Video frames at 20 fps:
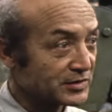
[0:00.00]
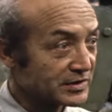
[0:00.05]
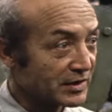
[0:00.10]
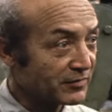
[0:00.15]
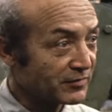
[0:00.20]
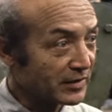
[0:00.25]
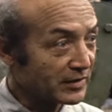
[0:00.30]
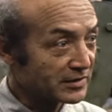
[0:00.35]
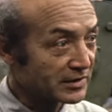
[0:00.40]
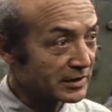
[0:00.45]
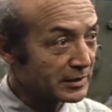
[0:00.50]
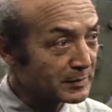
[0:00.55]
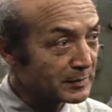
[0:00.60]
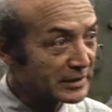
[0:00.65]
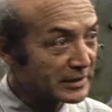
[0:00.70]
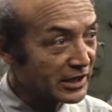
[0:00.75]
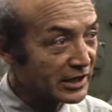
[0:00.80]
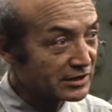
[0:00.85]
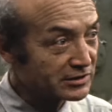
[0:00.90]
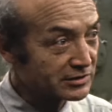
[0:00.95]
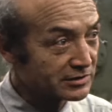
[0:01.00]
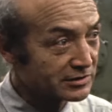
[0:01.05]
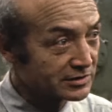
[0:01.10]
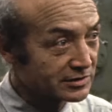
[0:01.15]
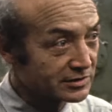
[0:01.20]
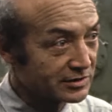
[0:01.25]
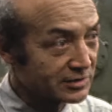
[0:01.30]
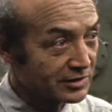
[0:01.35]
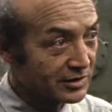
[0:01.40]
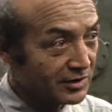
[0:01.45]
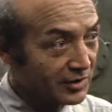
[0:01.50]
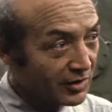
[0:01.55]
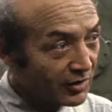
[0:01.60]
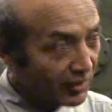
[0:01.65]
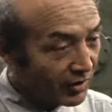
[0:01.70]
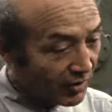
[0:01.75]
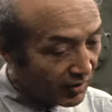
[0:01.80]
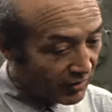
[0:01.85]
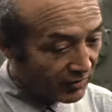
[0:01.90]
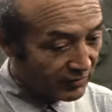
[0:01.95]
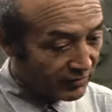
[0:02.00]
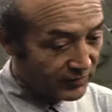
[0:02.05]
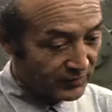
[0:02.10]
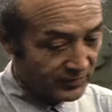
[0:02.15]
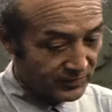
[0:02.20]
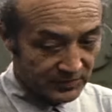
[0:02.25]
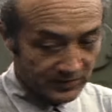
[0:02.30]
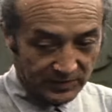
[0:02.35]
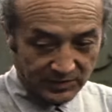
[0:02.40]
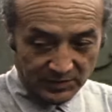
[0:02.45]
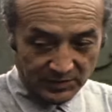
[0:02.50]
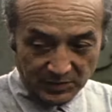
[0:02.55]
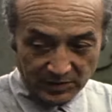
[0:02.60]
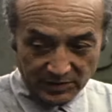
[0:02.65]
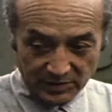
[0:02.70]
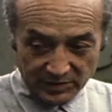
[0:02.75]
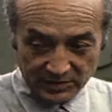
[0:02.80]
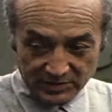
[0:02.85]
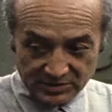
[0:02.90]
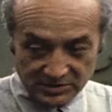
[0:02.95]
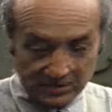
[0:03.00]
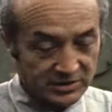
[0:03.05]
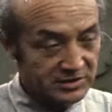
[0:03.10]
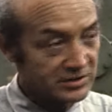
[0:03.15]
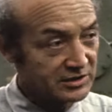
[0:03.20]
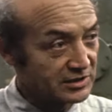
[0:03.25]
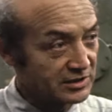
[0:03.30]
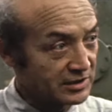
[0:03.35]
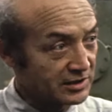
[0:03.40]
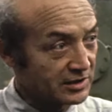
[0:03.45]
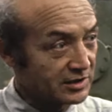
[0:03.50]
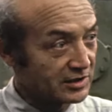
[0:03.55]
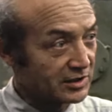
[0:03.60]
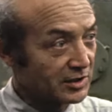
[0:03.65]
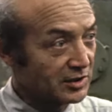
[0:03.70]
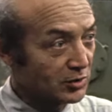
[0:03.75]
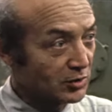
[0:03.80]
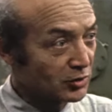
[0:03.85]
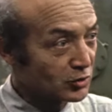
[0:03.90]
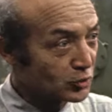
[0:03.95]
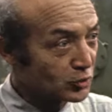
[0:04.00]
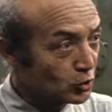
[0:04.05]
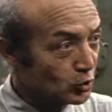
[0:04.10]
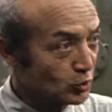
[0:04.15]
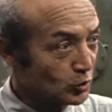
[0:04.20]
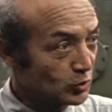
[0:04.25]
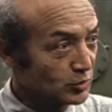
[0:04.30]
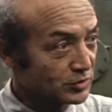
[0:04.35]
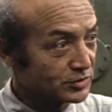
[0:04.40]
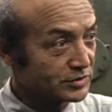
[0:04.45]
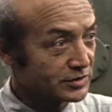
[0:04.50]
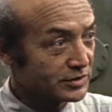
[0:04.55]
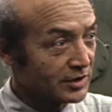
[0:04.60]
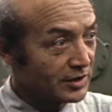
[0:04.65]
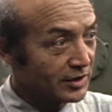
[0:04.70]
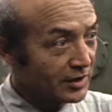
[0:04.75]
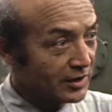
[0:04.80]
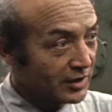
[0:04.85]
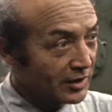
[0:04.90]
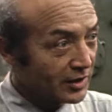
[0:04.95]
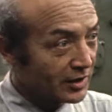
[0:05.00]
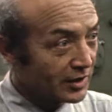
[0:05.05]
landscape architect from LA, who had this incredible artistic career that spanned from the 20s to the